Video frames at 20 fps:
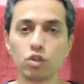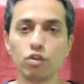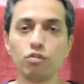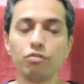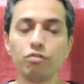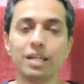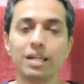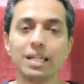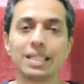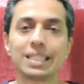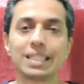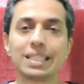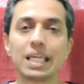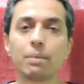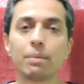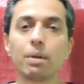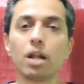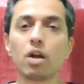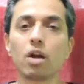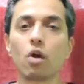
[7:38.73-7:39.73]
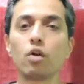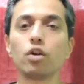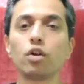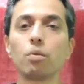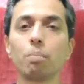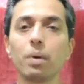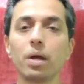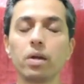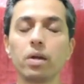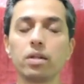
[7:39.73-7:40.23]
So, you feel stable around
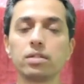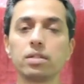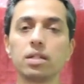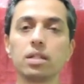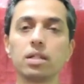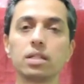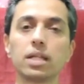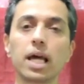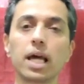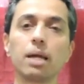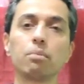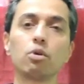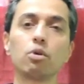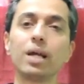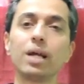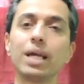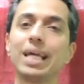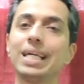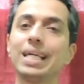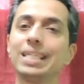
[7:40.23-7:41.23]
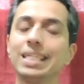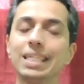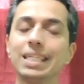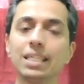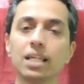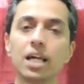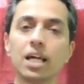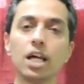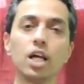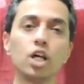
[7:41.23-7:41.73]
your parents till the time you're
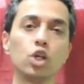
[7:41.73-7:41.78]
18.